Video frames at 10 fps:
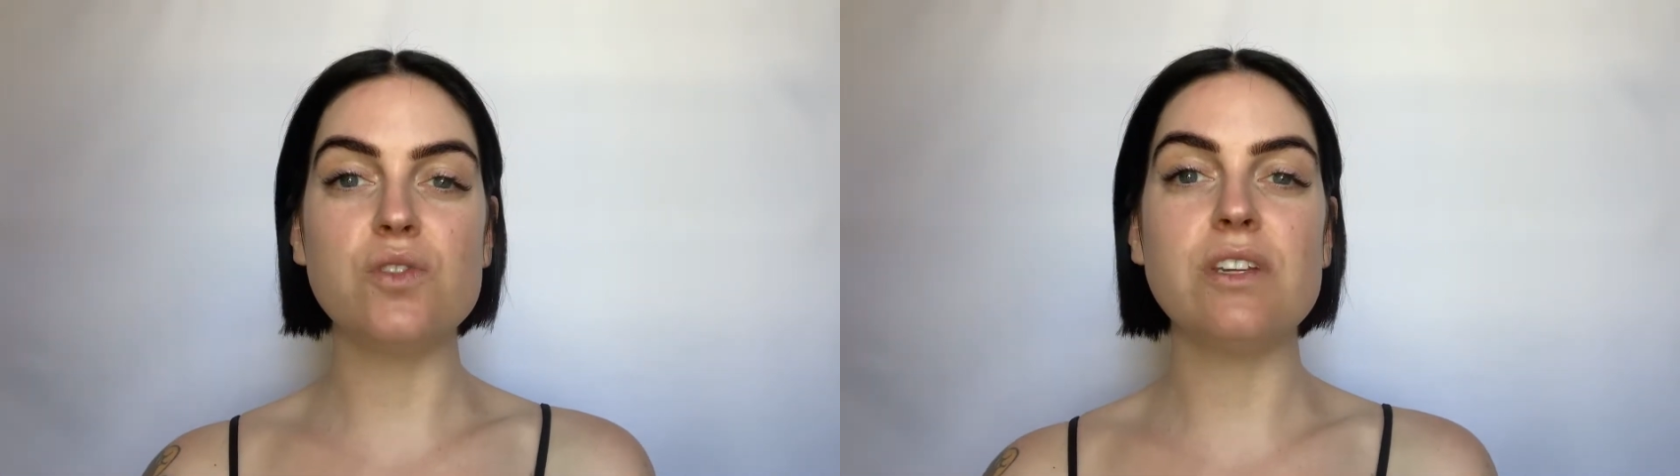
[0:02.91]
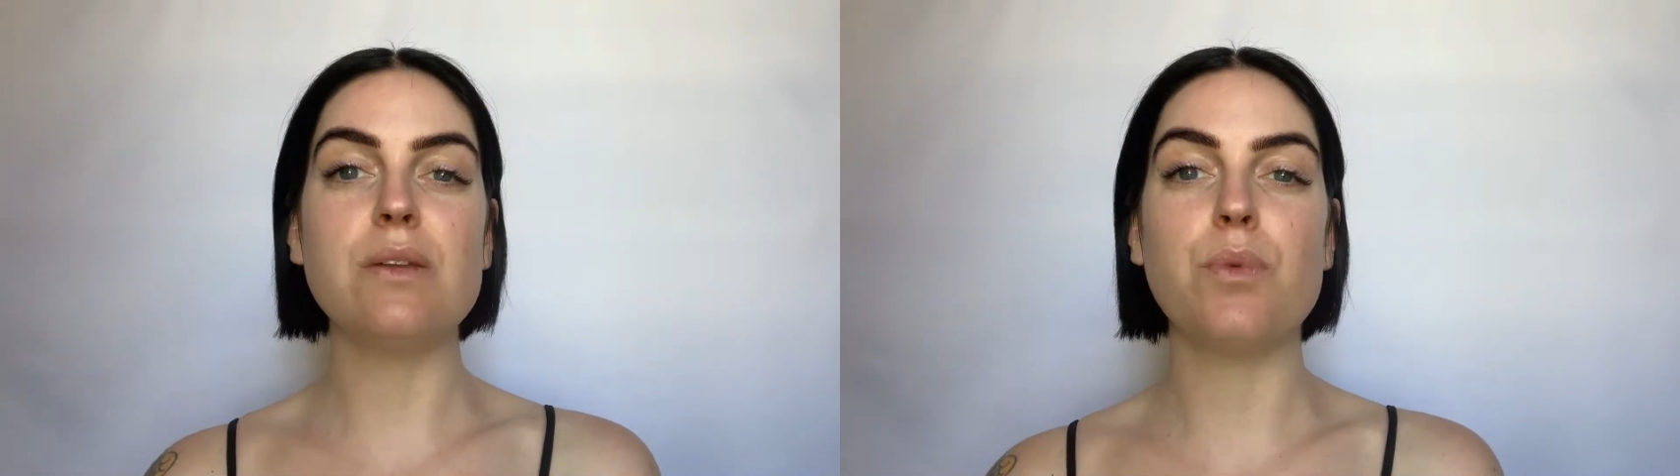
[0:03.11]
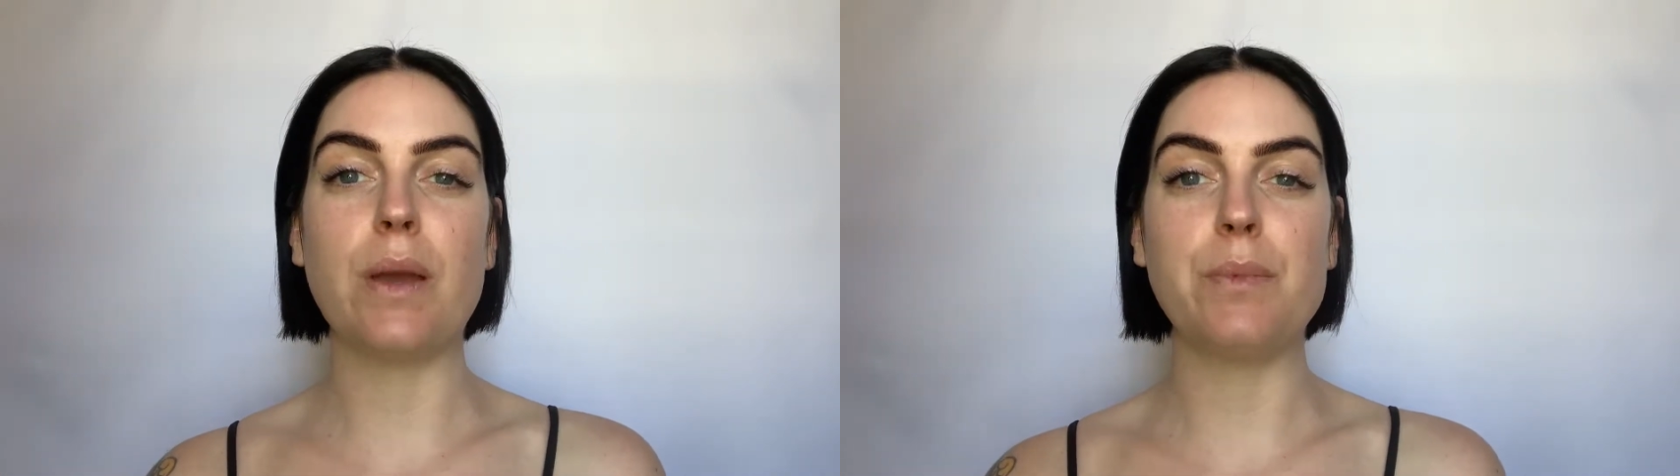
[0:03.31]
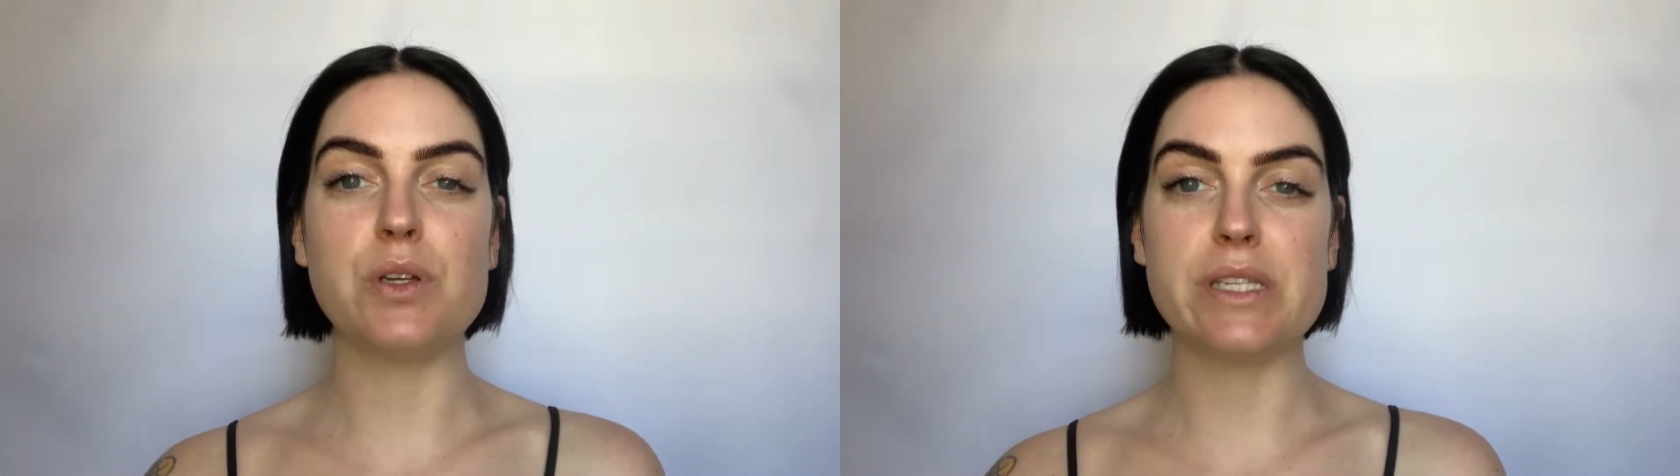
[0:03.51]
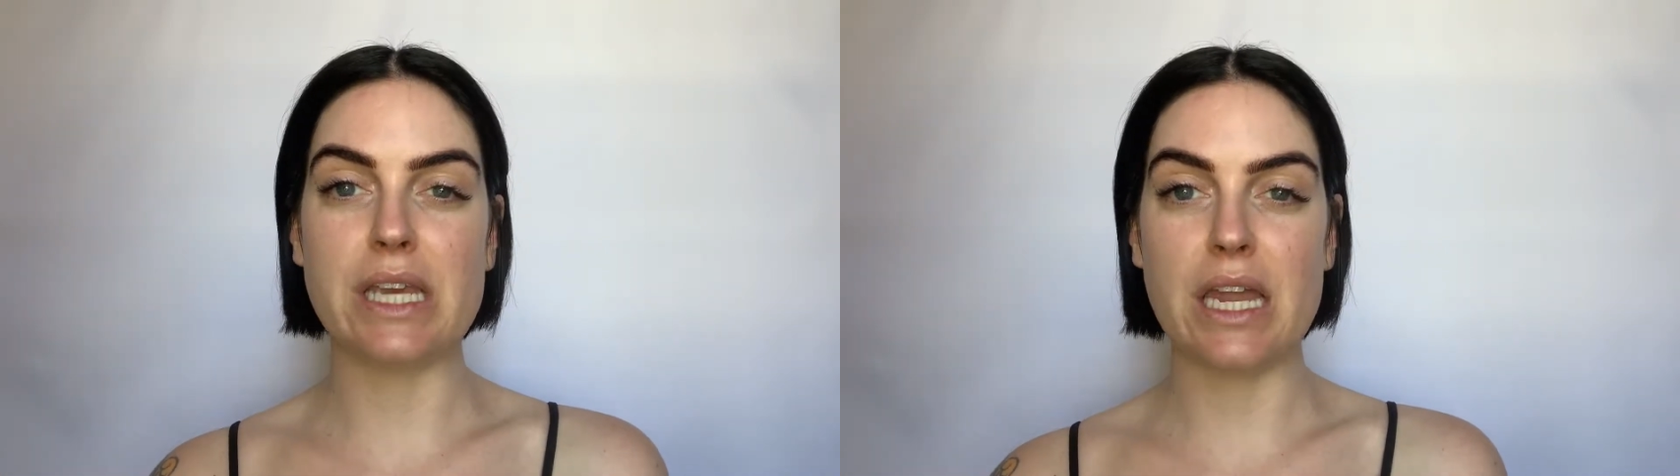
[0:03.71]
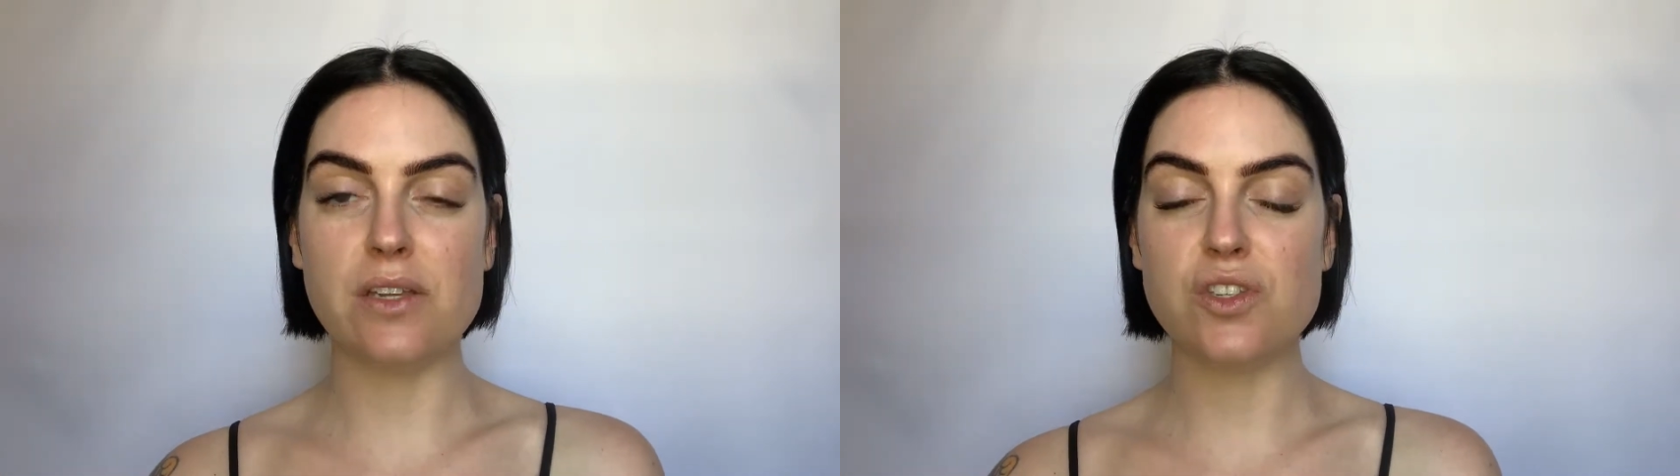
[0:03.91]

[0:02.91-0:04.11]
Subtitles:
you need to prep your skin.